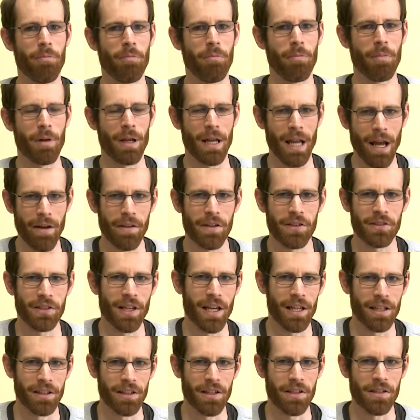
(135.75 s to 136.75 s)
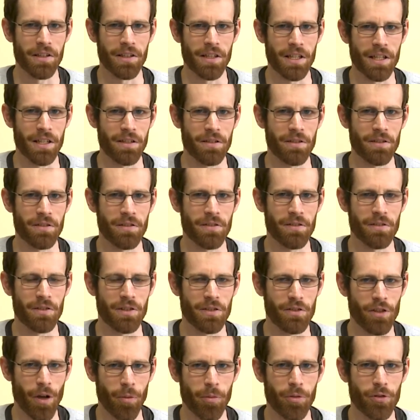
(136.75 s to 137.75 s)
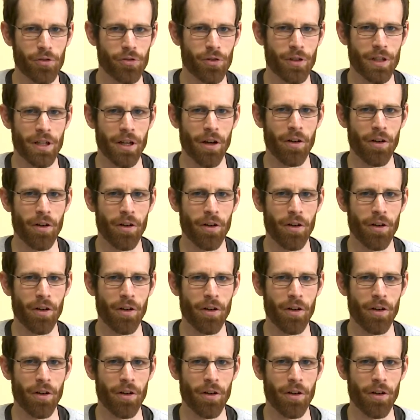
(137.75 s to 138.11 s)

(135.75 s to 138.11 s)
but now they're saying that the geometry